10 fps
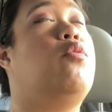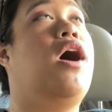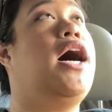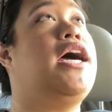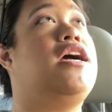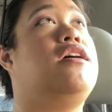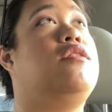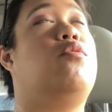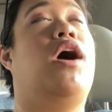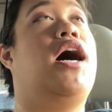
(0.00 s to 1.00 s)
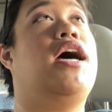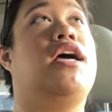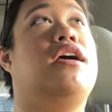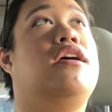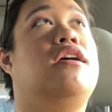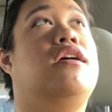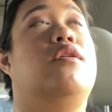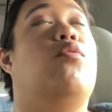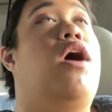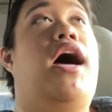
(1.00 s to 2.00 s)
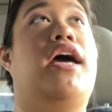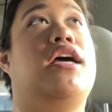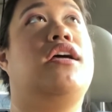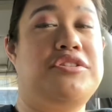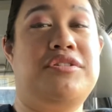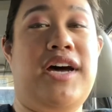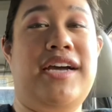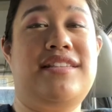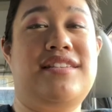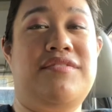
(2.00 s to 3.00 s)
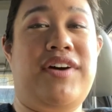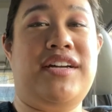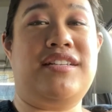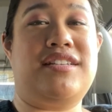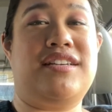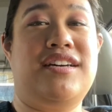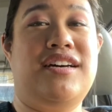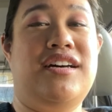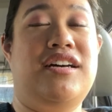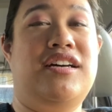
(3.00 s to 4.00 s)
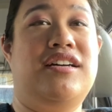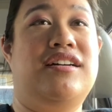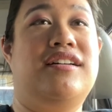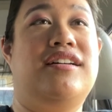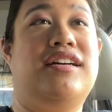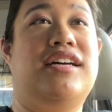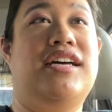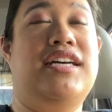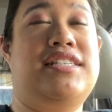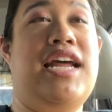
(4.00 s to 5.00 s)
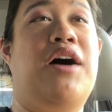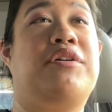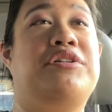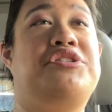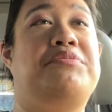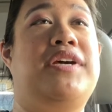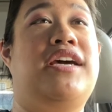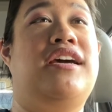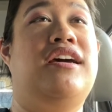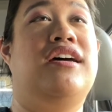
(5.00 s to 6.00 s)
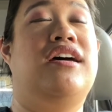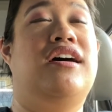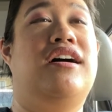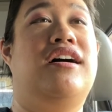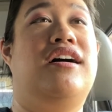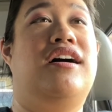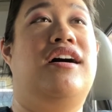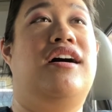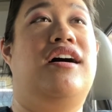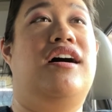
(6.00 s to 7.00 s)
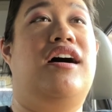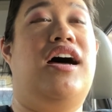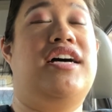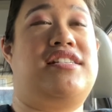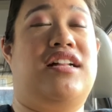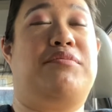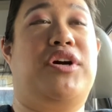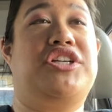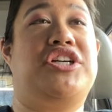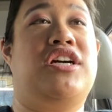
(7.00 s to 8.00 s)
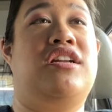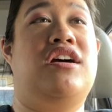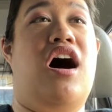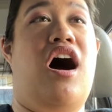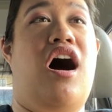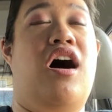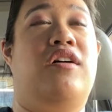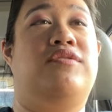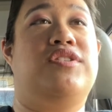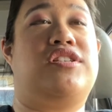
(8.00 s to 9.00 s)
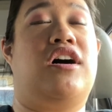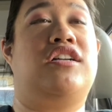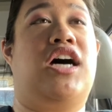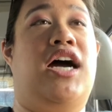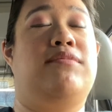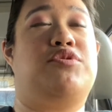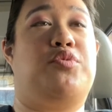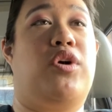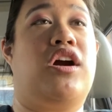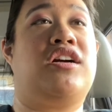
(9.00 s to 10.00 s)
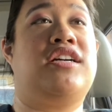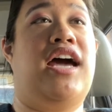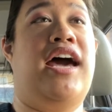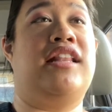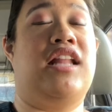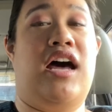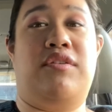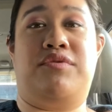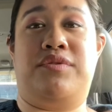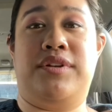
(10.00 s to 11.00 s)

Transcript: Why? Why? Why? Tonight's event is now going to be a celebration of Sondheim's work and life.